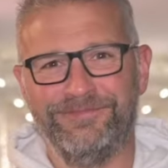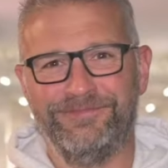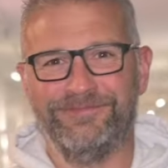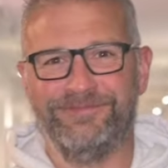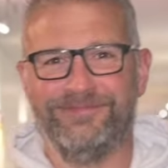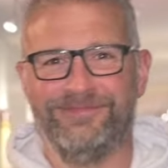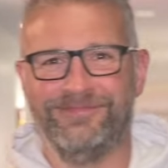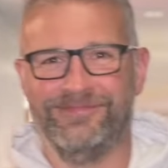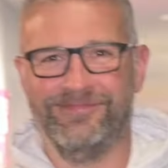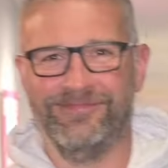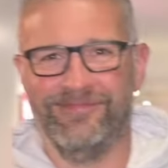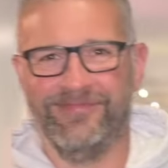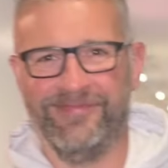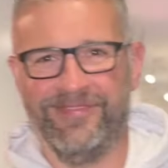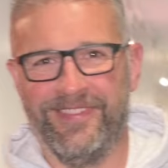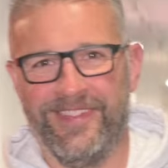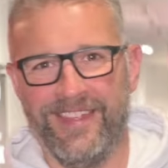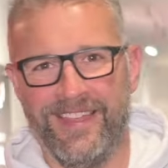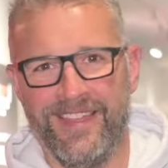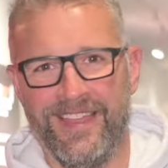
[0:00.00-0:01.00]
Where'd you grow
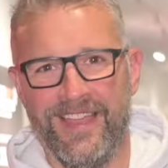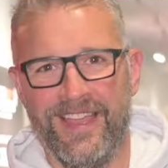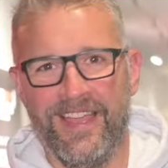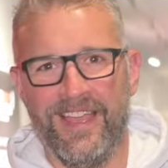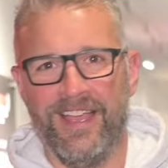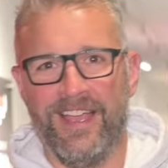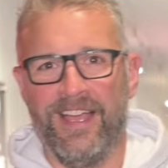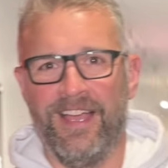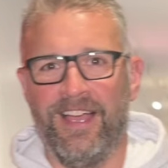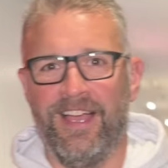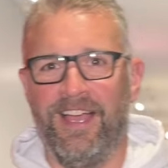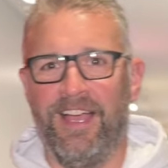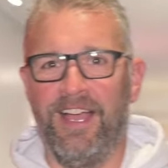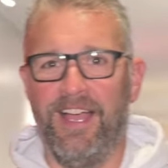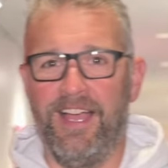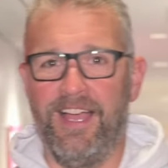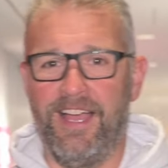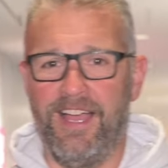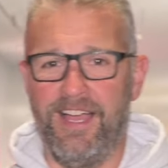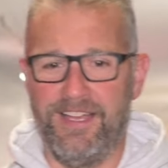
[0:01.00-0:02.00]
up?
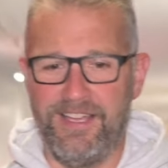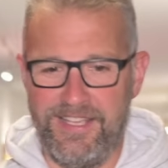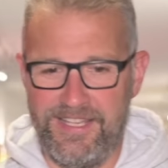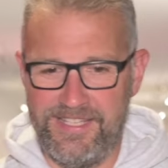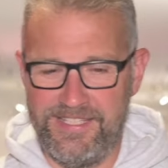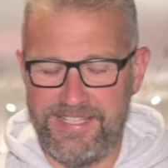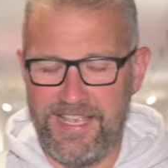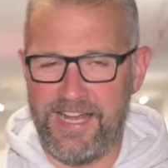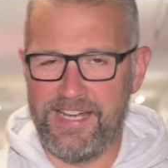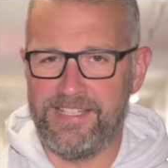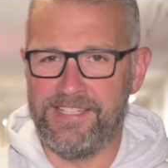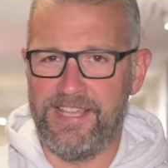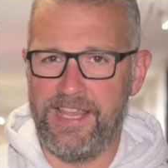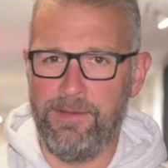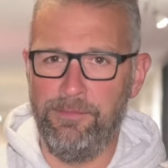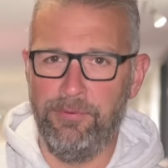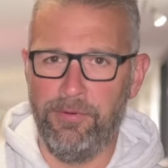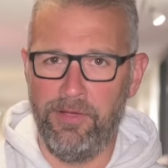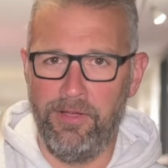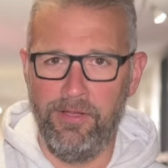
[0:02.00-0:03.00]
Uh, east side of
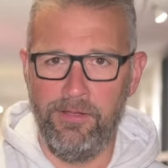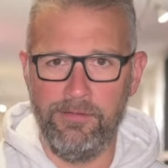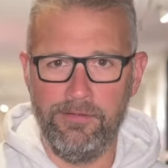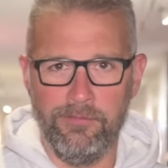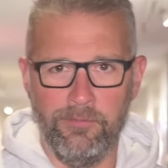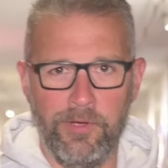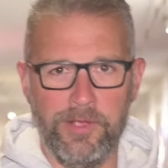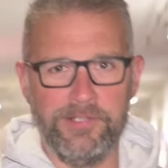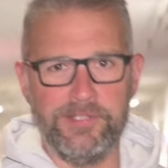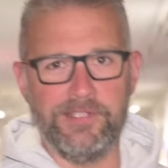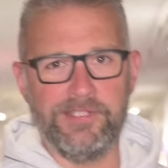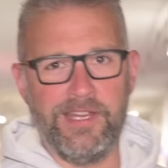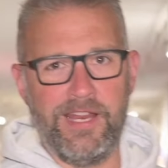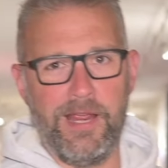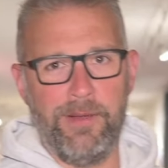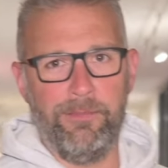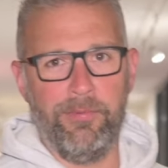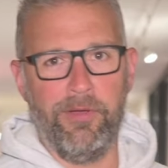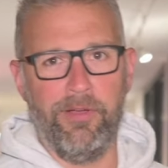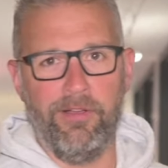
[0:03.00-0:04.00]
St. Paul. Went to
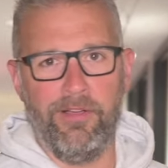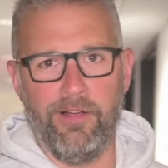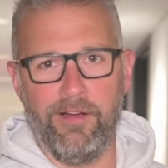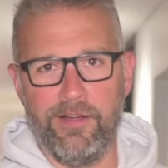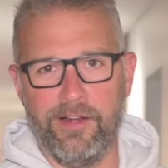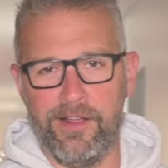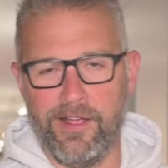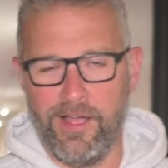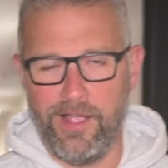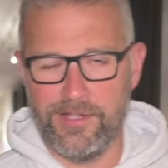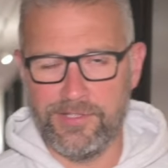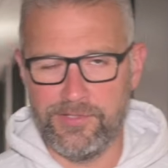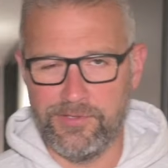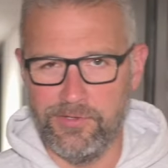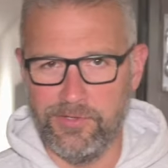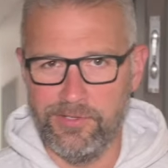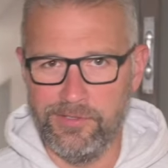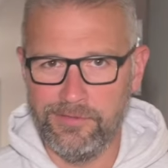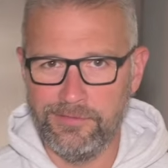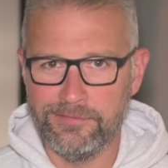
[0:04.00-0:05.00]
St. Paul Harding High
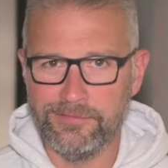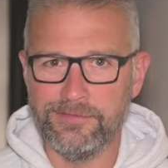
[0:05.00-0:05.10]
School.